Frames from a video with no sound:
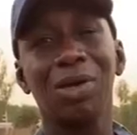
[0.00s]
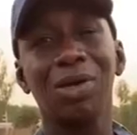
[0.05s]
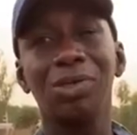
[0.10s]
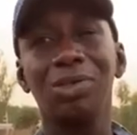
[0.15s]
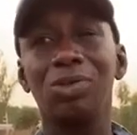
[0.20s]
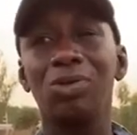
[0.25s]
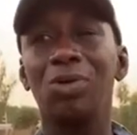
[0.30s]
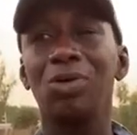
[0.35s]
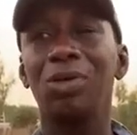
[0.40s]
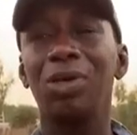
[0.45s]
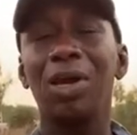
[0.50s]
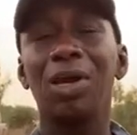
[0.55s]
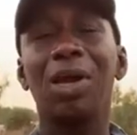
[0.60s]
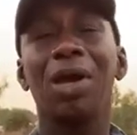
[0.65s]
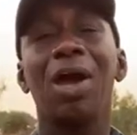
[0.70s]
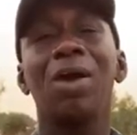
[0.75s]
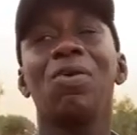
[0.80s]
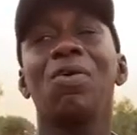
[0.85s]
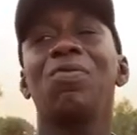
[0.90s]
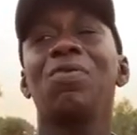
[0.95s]
So that
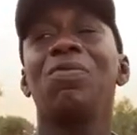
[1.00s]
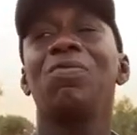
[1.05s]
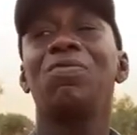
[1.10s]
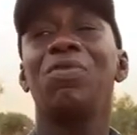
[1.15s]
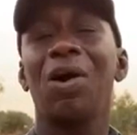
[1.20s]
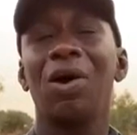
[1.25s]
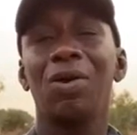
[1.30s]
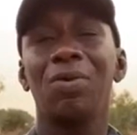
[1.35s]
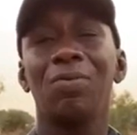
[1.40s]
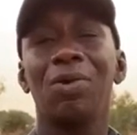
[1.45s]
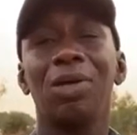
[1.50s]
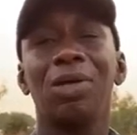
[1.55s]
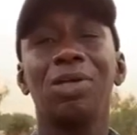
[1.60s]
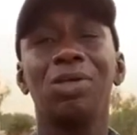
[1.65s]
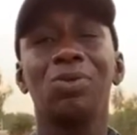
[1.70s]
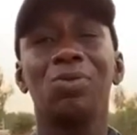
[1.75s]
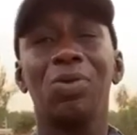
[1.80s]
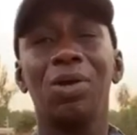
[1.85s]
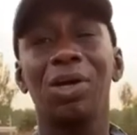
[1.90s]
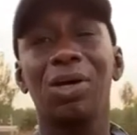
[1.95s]
kind of environment
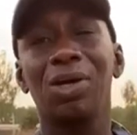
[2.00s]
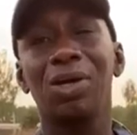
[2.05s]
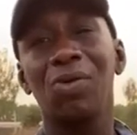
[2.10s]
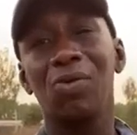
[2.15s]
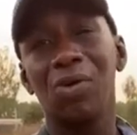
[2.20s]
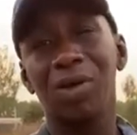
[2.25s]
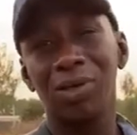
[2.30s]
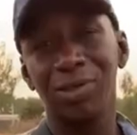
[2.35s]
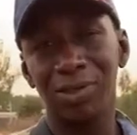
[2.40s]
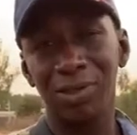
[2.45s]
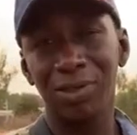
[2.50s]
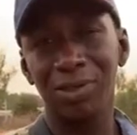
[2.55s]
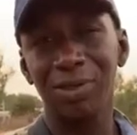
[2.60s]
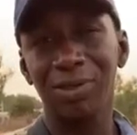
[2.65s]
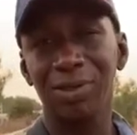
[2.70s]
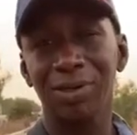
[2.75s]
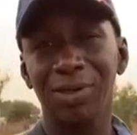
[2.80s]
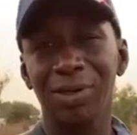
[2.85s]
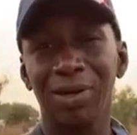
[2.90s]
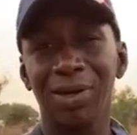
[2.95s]
is we are creating.
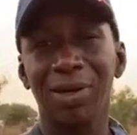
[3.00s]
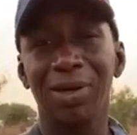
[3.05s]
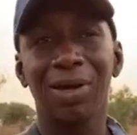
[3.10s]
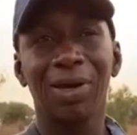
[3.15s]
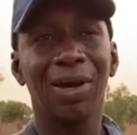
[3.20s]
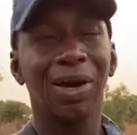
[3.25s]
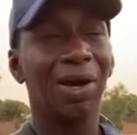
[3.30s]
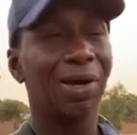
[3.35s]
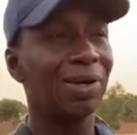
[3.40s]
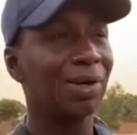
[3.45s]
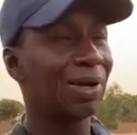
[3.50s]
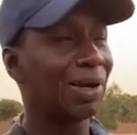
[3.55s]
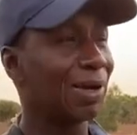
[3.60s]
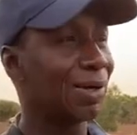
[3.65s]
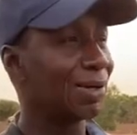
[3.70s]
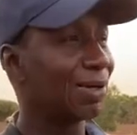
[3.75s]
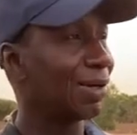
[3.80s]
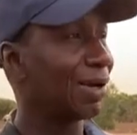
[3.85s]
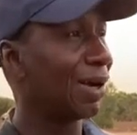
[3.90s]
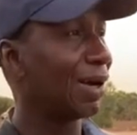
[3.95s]
Okay. And
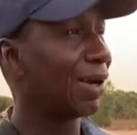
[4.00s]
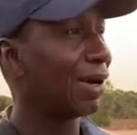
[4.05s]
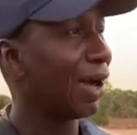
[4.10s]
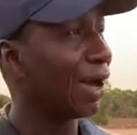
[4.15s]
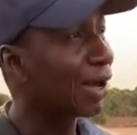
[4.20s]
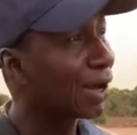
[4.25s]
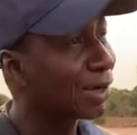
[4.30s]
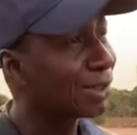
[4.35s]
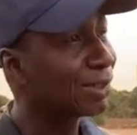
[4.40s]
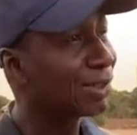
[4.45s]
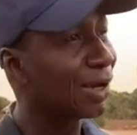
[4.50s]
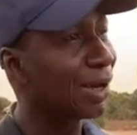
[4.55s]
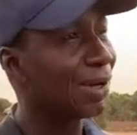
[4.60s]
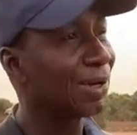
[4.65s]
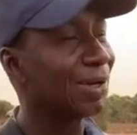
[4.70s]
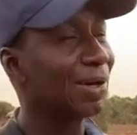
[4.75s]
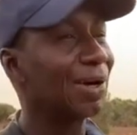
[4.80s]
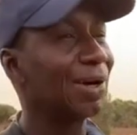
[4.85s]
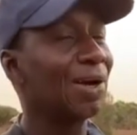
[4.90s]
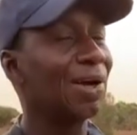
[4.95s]
then, like I
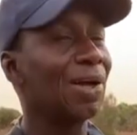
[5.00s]
said,